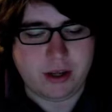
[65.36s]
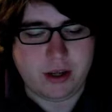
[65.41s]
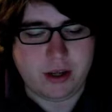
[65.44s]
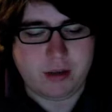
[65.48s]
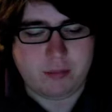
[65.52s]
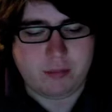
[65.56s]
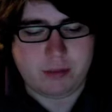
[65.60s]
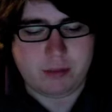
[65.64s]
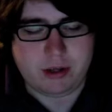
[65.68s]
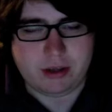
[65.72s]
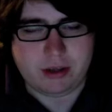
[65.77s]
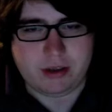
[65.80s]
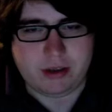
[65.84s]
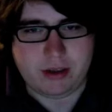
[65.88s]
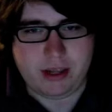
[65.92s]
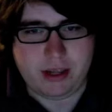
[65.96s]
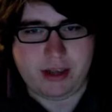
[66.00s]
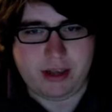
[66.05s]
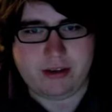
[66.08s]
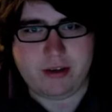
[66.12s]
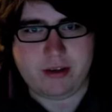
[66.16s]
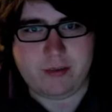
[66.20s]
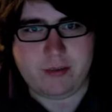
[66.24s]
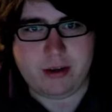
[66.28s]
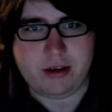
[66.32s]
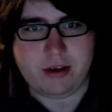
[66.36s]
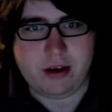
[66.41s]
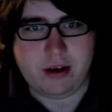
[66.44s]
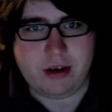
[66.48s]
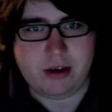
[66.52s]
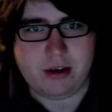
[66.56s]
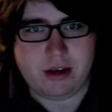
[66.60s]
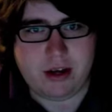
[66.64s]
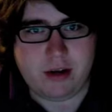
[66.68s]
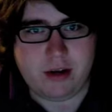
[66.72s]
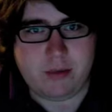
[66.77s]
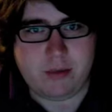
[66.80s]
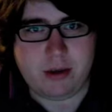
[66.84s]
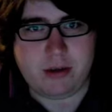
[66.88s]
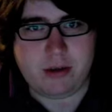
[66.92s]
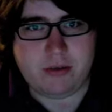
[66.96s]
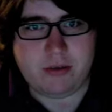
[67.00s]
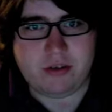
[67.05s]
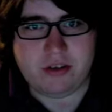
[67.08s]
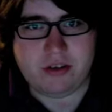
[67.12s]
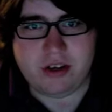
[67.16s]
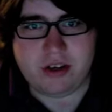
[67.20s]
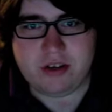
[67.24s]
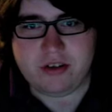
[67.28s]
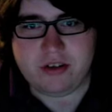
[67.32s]
But last time I talked kind of about
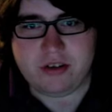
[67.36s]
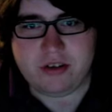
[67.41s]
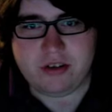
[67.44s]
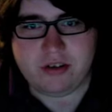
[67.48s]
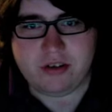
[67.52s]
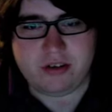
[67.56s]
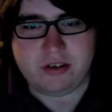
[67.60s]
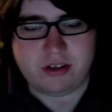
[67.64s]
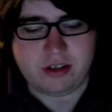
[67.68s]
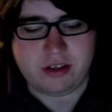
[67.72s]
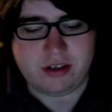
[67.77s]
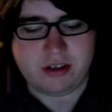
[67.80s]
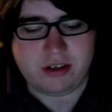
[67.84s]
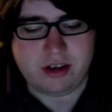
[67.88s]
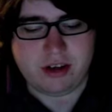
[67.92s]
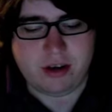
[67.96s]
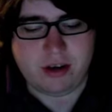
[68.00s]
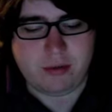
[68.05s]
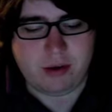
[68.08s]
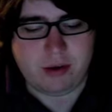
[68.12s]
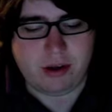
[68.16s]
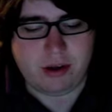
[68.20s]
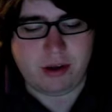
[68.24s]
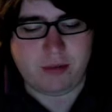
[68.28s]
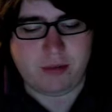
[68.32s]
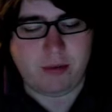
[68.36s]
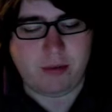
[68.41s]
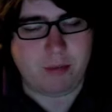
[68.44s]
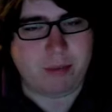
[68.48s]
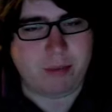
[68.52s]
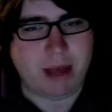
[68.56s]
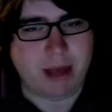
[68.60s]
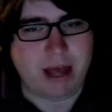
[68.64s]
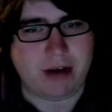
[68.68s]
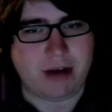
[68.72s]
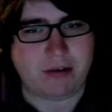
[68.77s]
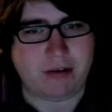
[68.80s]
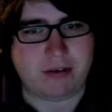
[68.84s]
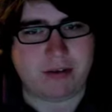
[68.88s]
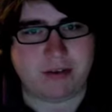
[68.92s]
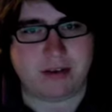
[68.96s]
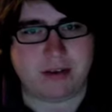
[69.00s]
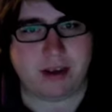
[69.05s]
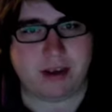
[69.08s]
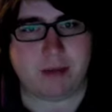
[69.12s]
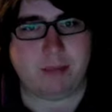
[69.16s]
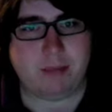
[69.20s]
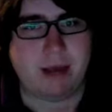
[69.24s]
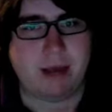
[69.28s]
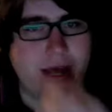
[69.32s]
gestures, and today I want to talk about patterns.
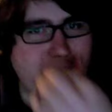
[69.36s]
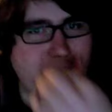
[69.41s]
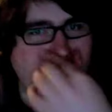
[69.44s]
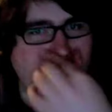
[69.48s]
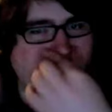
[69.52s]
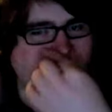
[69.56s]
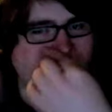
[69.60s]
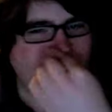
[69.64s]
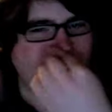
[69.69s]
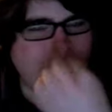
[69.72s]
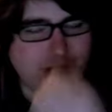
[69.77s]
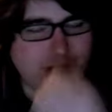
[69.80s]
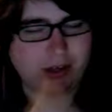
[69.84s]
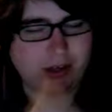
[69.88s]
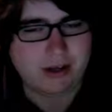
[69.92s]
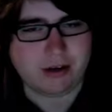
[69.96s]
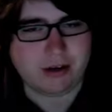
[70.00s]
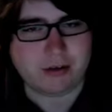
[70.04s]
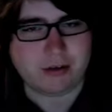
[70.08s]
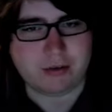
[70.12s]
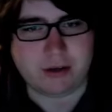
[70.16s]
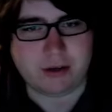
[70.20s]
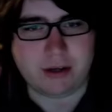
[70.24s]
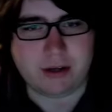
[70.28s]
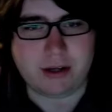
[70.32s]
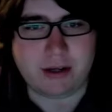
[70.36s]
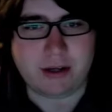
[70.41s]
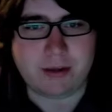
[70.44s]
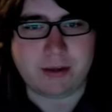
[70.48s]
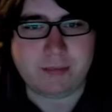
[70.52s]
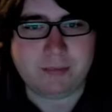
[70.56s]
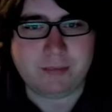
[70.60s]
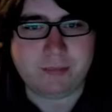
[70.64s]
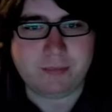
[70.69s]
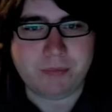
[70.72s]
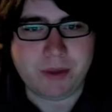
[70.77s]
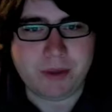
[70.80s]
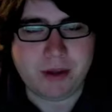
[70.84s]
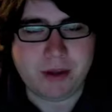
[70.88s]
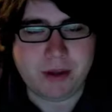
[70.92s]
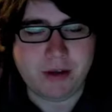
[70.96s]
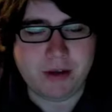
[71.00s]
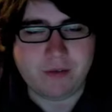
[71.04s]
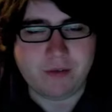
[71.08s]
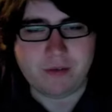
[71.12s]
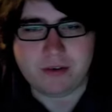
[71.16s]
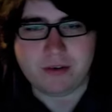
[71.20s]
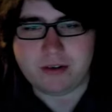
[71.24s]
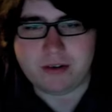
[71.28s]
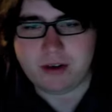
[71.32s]
And patterns in Yu-Gi-Oh!
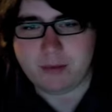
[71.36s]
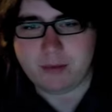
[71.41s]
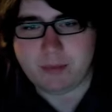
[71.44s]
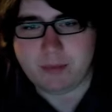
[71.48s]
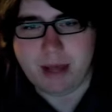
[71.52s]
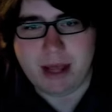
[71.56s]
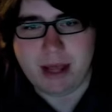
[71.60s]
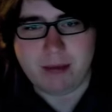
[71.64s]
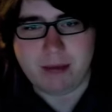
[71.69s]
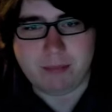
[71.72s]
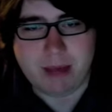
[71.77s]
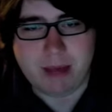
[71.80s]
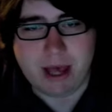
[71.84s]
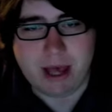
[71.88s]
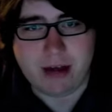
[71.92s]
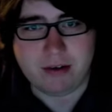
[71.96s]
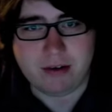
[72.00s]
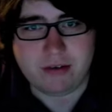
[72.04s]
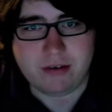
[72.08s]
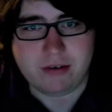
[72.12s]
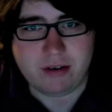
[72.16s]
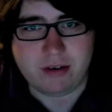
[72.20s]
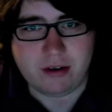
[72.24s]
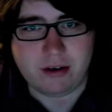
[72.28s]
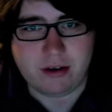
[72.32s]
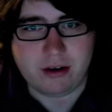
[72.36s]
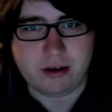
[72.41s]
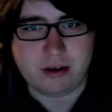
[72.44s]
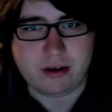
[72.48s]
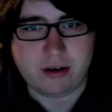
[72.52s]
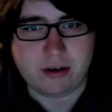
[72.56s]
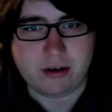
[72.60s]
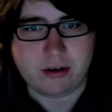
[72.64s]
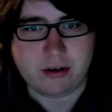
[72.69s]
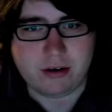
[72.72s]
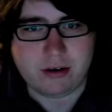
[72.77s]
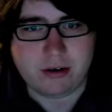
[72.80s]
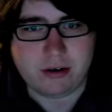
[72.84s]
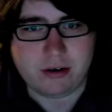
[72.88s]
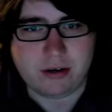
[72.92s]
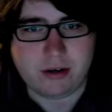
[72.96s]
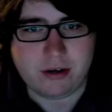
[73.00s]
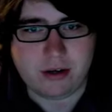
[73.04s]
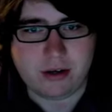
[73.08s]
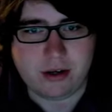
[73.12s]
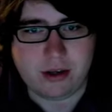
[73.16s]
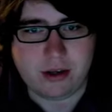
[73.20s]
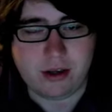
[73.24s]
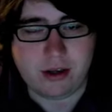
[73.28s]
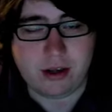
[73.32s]
First off, patterns are,
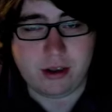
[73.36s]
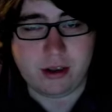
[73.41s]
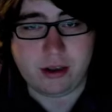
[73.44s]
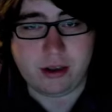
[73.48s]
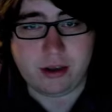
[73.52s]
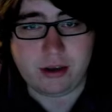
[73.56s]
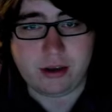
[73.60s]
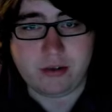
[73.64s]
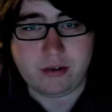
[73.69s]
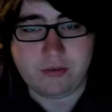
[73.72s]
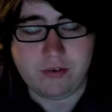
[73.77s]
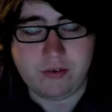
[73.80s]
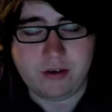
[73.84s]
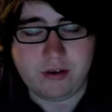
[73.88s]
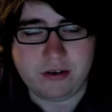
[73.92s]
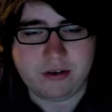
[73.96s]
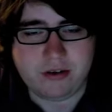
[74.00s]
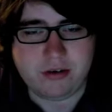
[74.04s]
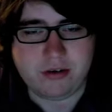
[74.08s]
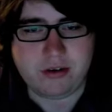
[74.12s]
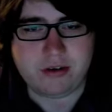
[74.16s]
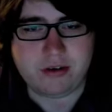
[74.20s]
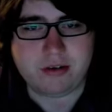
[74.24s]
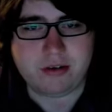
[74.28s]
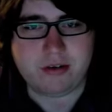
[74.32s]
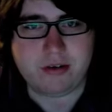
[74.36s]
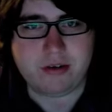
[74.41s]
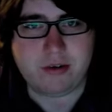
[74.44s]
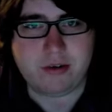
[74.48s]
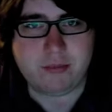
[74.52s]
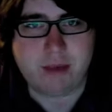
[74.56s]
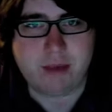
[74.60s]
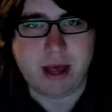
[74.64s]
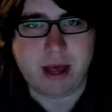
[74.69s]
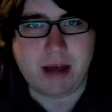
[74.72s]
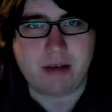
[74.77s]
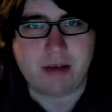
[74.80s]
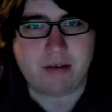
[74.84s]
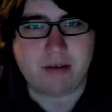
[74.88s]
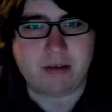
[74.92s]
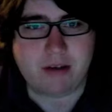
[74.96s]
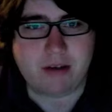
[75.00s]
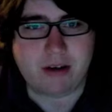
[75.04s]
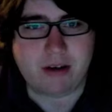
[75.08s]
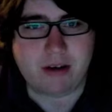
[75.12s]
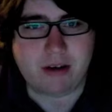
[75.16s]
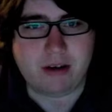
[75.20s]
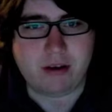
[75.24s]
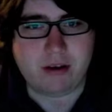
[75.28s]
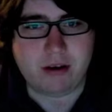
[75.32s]
as far as Yu-Gi-Oh! Is concerned, patterns
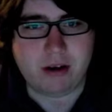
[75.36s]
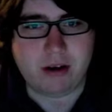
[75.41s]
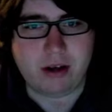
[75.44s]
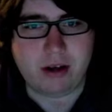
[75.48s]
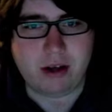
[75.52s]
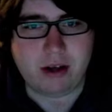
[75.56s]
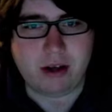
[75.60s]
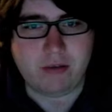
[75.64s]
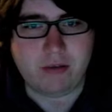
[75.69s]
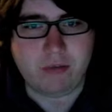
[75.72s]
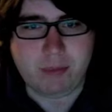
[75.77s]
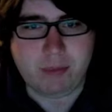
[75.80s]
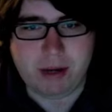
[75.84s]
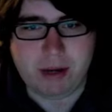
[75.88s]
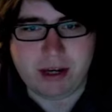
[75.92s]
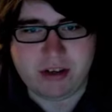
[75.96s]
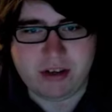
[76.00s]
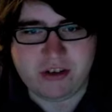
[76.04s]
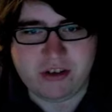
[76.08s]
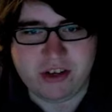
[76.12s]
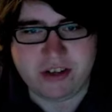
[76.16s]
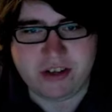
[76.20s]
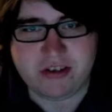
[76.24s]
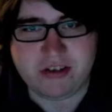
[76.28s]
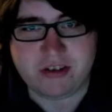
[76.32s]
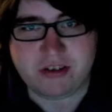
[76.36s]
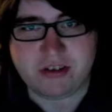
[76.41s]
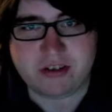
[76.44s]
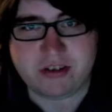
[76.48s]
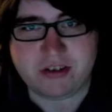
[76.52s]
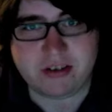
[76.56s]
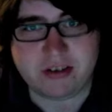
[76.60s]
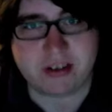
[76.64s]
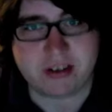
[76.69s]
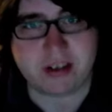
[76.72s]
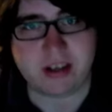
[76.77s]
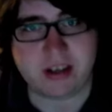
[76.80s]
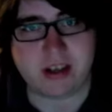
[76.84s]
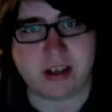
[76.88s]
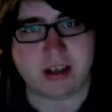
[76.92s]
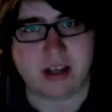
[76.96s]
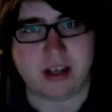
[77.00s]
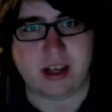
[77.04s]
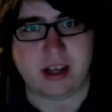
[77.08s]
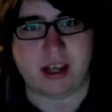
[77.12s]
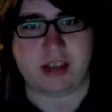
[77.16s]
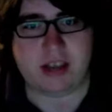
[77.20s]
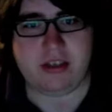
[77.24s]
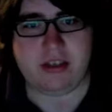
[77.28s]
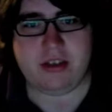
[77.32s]
are repeated gestures
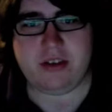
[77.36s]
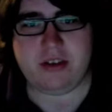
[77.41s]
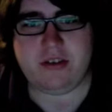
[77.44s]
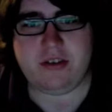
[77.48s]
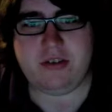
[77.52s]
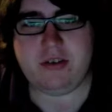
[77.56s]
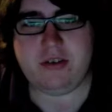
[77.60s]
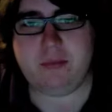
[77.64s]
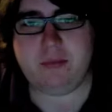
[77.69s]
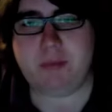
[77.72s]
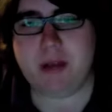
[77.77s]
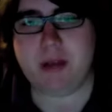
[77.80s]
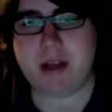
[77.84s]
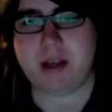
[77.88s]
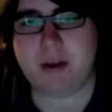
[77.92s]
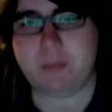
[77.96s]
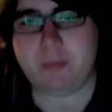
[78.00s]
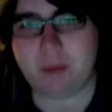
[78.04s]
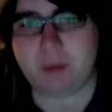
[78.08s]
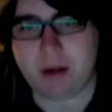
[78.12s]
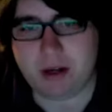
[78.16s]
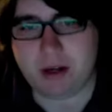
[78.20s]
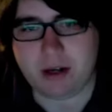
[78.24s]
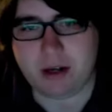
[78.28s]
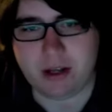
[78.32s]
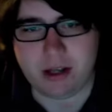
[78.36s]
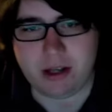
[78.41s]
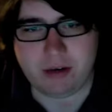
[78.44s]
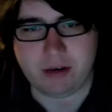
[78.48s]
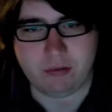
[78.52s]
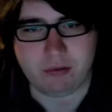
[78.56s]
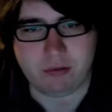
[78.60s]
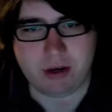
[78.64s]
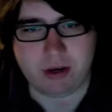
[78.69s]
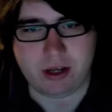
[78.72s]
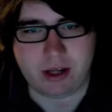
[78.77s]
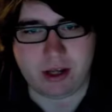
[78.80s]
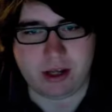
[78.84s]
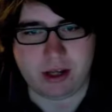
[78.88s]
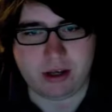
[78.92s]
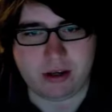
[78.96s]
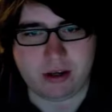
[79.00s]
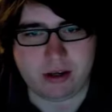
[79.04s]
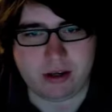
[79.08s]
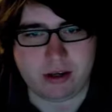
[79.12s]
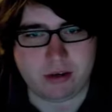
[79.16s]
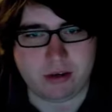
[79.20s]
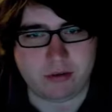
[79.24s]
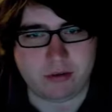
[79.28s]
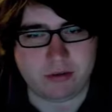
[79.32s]
and things you can pick up on and
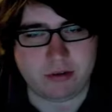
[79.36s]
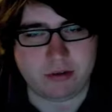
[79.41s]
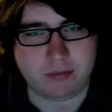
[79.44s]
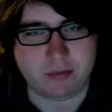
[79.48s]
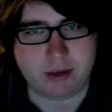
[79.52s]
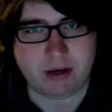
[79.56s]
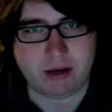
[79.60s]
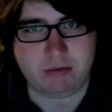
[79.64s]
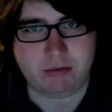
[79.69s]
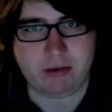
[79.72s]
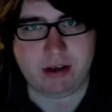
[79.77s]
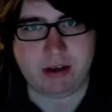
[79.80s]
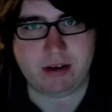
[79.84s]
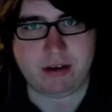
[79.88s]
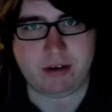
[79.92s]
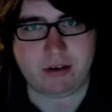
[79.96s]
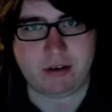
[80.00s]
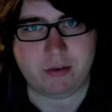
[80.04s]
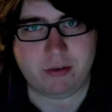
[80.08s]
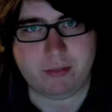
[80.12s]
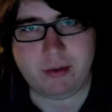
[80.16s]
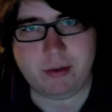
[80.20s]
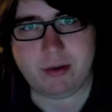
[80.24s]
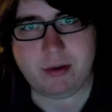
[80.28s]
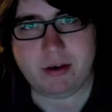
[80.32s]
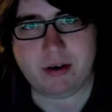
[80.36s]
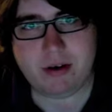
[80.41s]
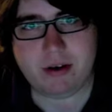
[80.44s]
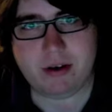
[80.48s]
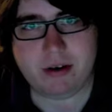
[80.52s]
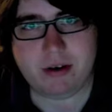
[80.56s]
use to make reads on your opponent.